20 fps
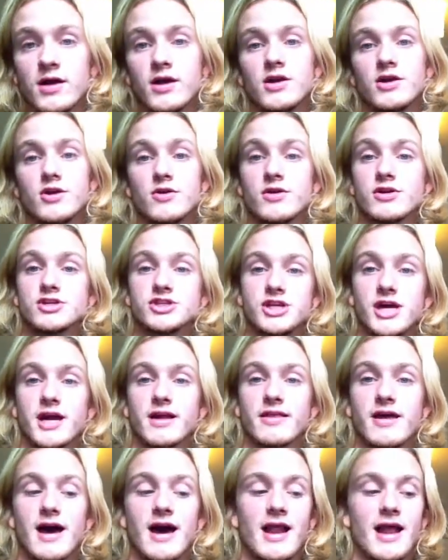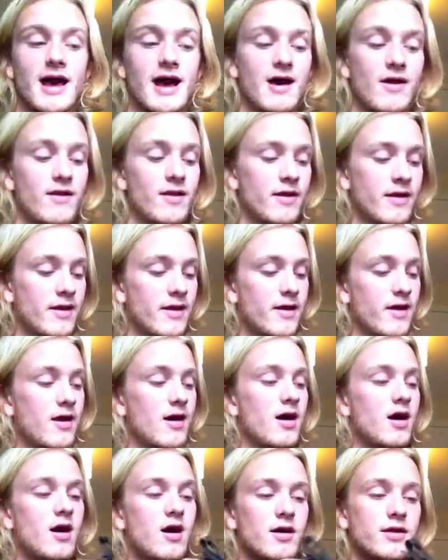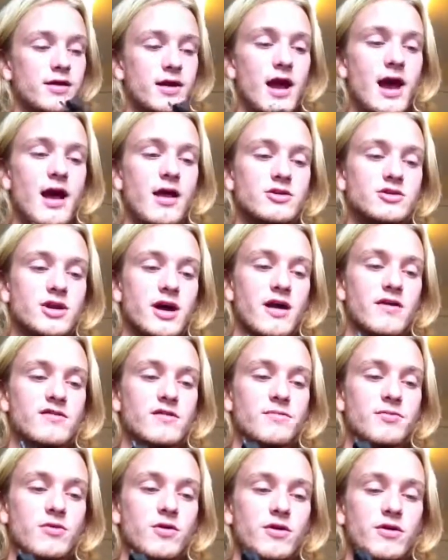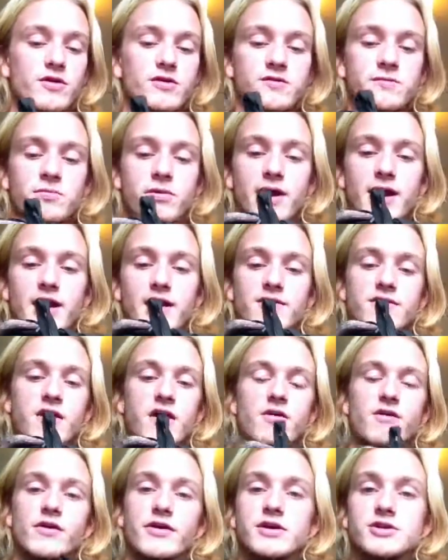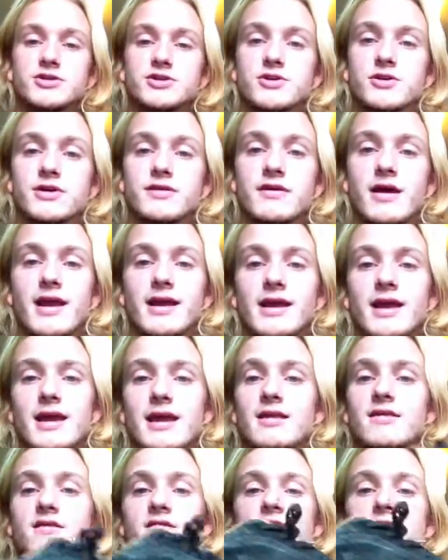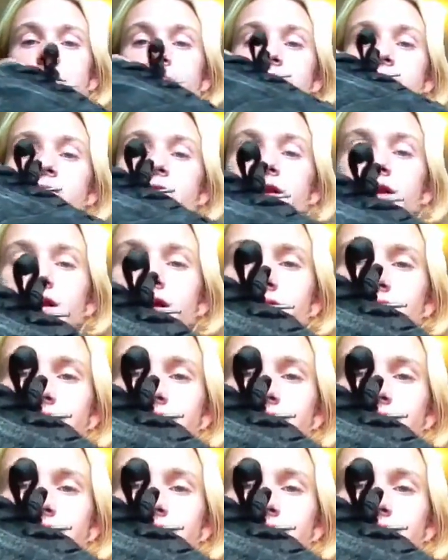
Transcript: You can check that out. Yeah, try to support those brands that are really truly dedicated to skateboarding, and